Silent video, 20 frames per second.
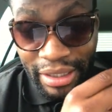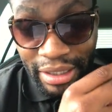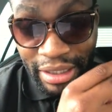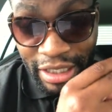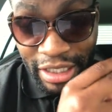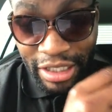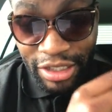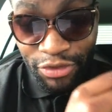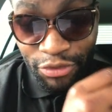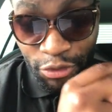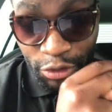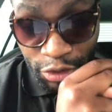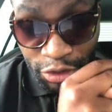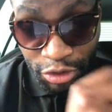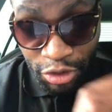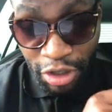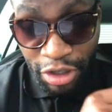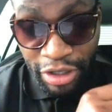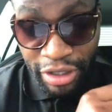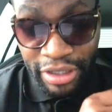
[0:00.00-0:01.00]
is for
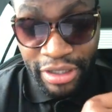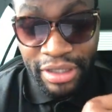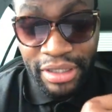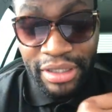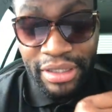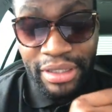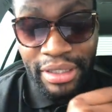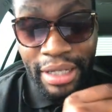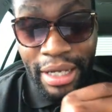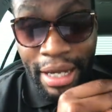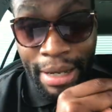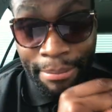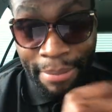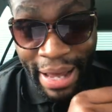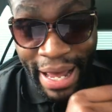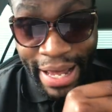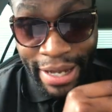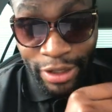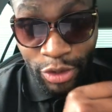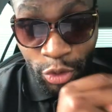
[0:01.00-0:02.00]
certain a
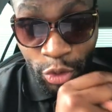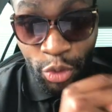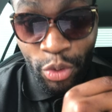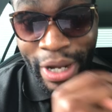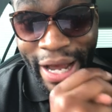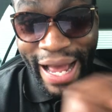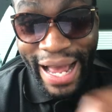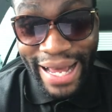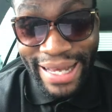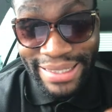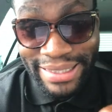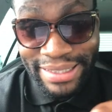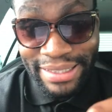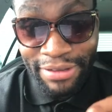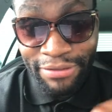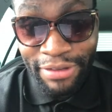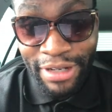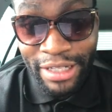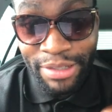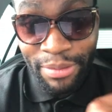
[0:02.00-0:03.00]
man who has
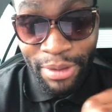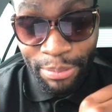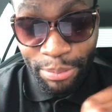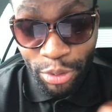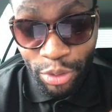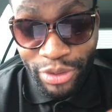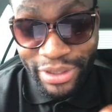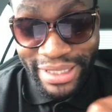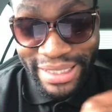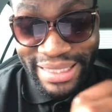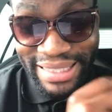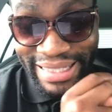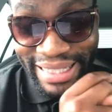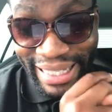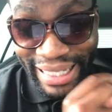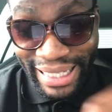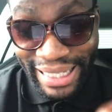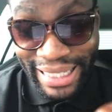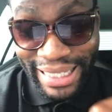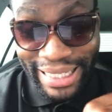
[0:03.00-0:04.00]
Vladimir Putin's
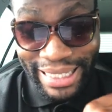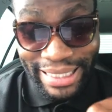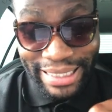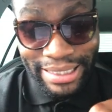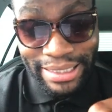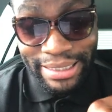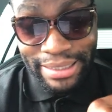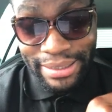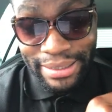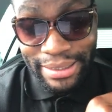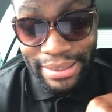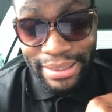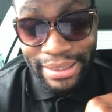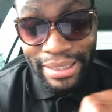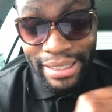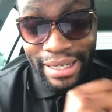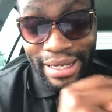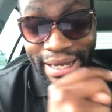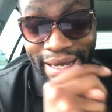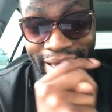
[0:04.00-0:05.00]
ear,
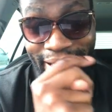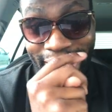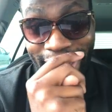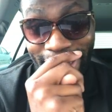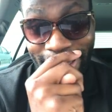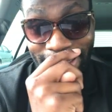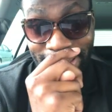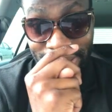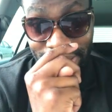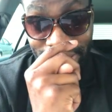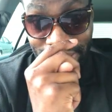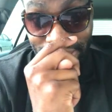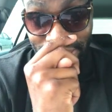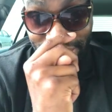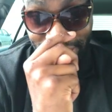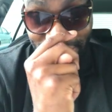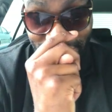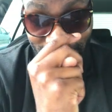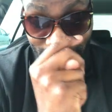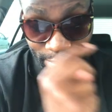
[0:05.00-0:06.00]
and
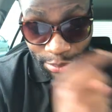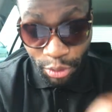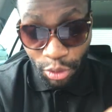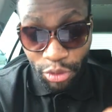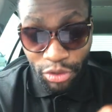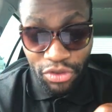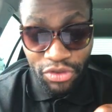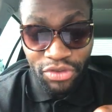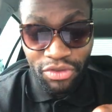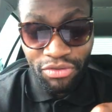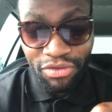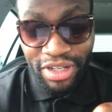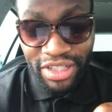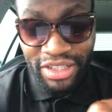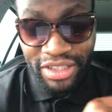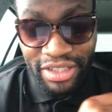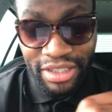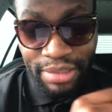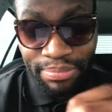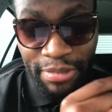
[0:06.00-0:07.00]
he supports
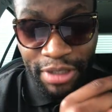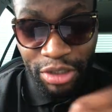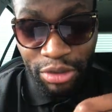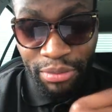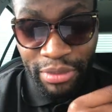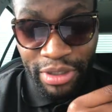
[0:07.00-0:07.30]
Russia's special